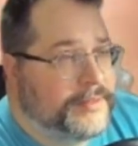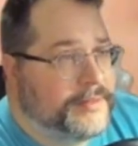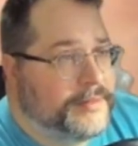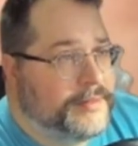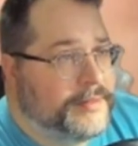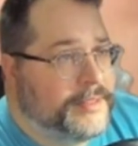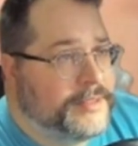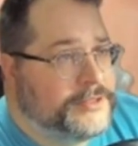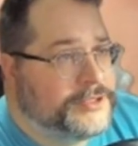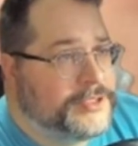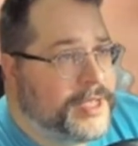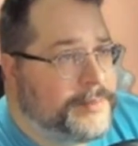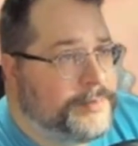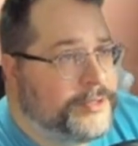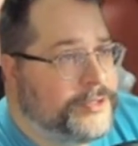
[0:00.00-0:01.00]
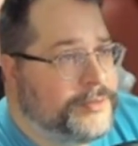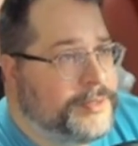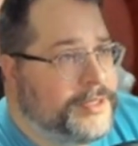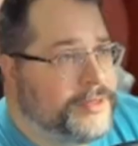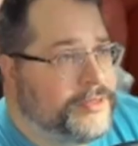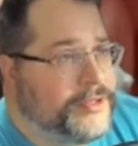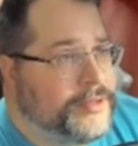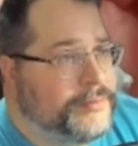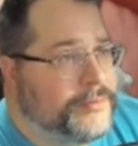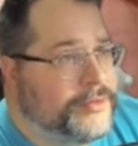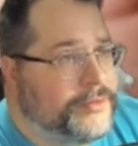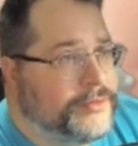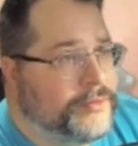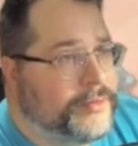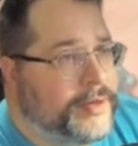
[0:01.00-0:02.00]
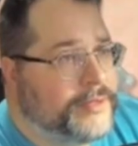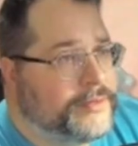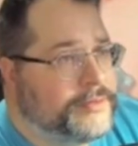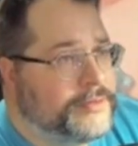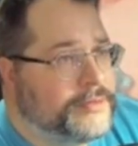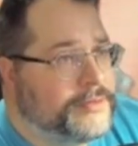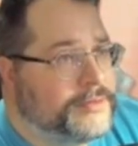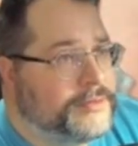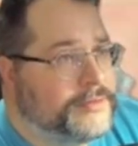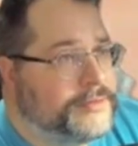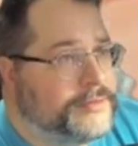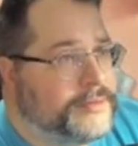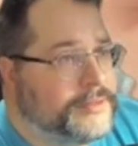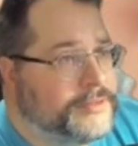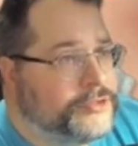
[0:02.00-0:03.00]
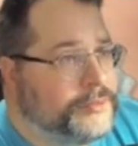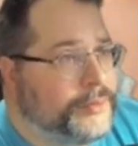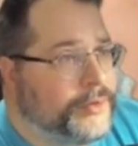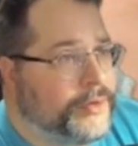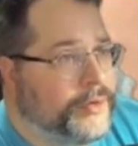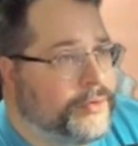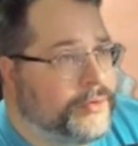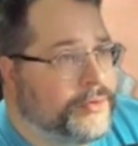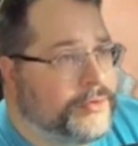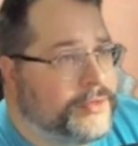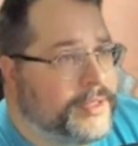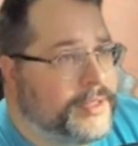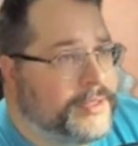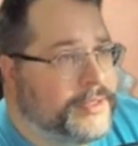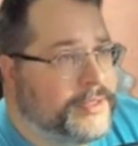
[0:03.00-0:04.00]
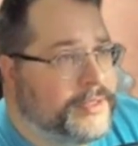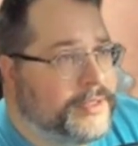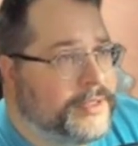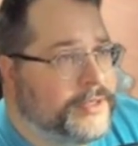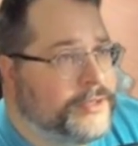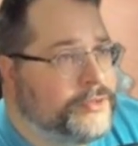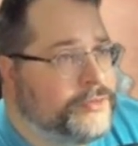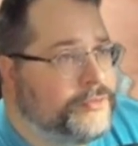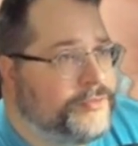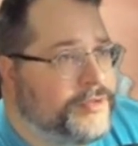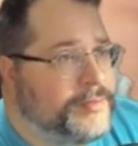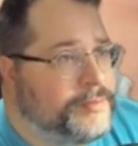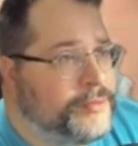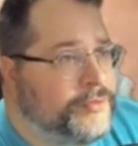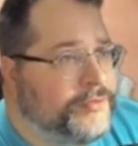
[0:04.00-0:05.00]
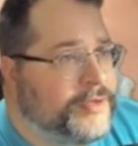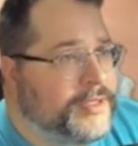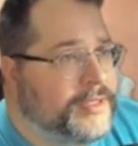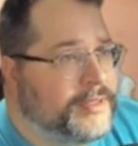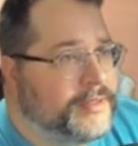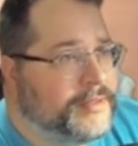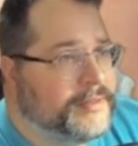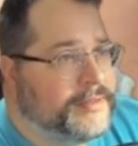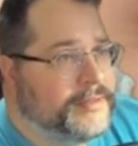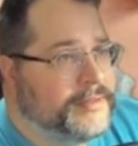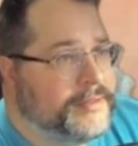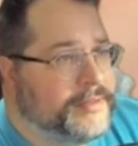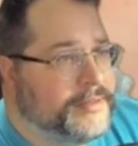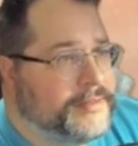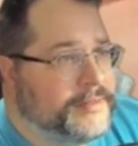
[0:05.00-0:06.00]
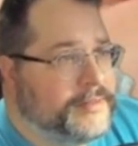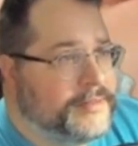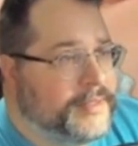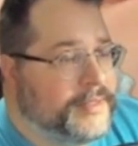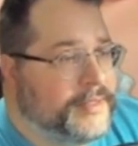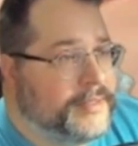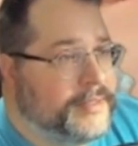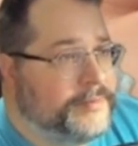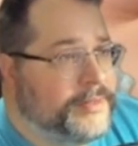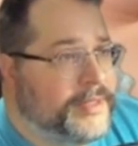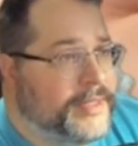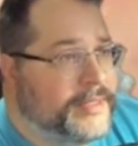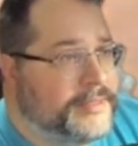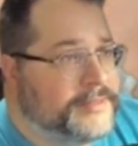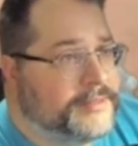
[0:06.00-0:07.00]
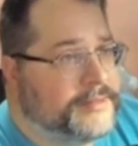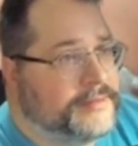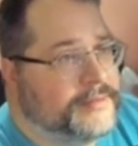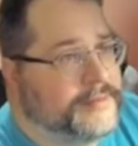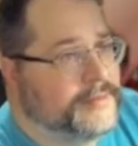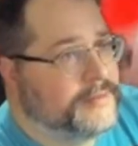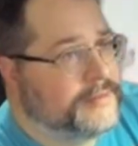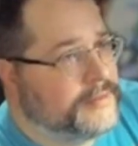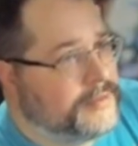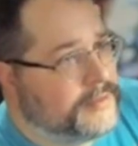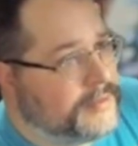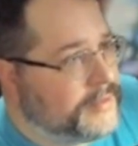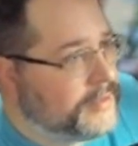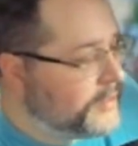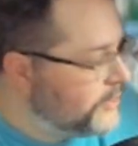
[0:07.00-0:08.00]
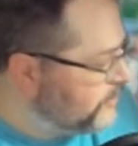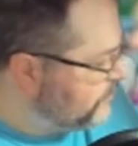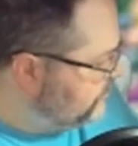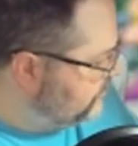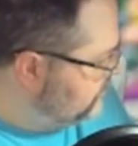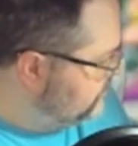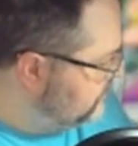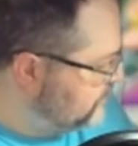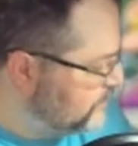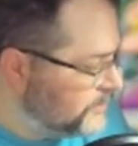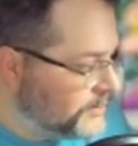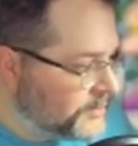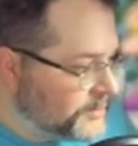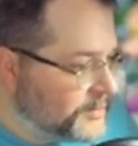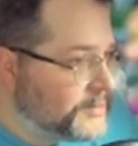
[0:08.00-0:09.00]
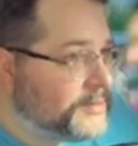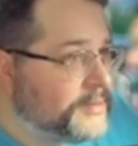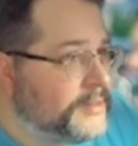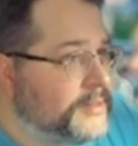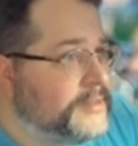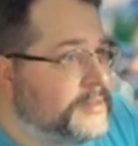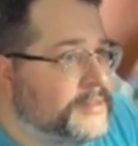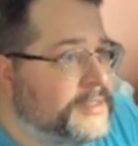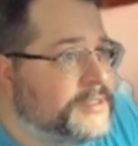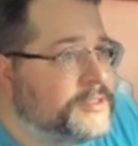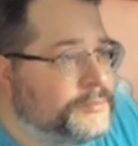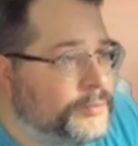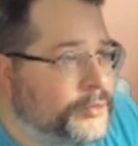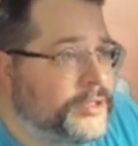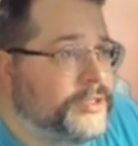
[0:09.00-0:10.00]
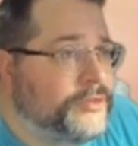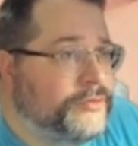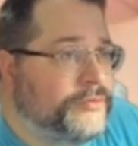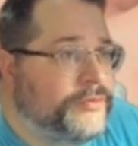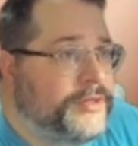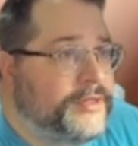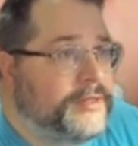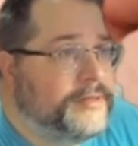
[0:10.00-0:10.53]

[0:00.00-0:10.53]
that just happen to be themed around Supergirl and a goofy movie that, you know, it's pretty goofy.